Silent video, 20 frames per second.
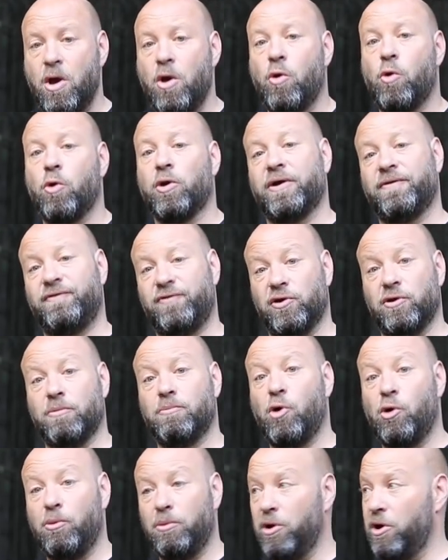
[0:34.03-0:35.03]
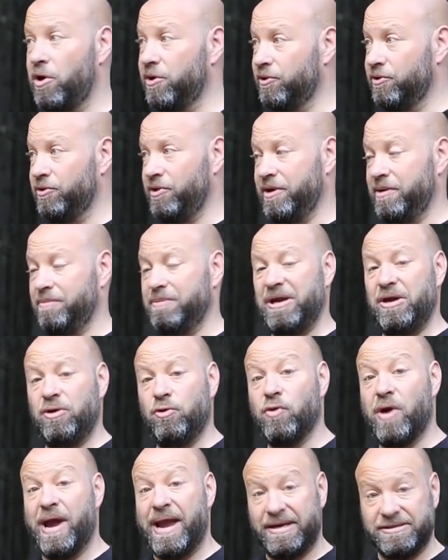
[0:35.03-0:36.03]
or if you're a mobile hunter like me
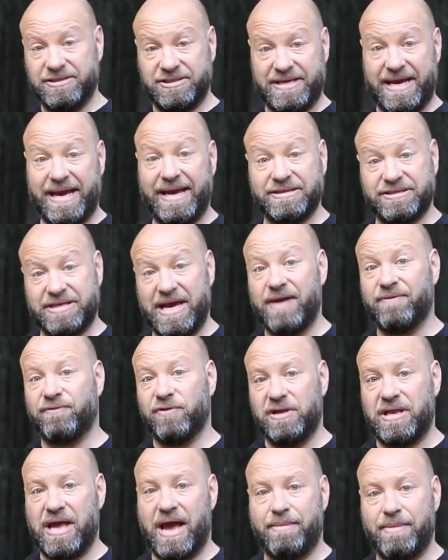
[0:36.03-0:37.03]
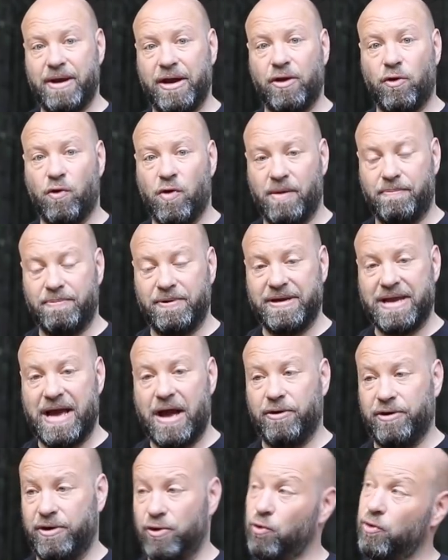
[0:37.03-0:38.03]
who hangs stands every time I go up and
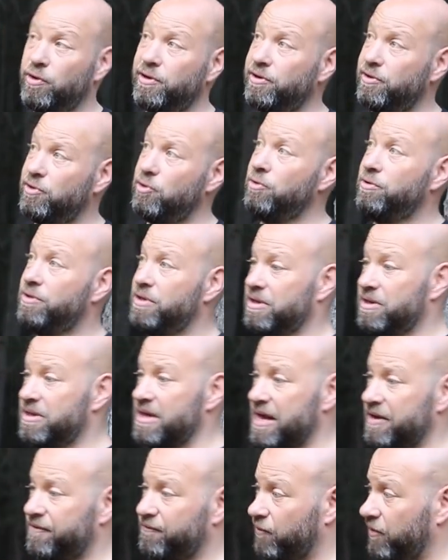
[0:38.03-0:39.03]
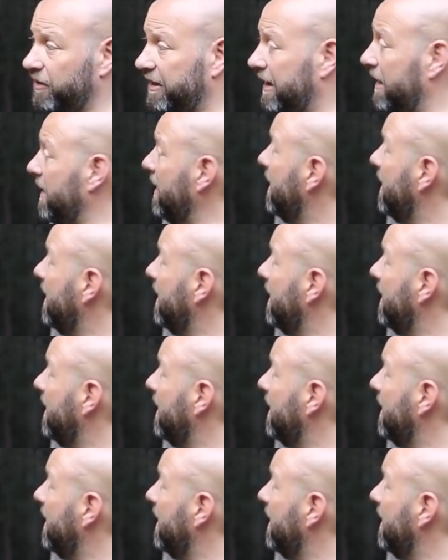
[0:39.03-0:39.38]
down in order to successfully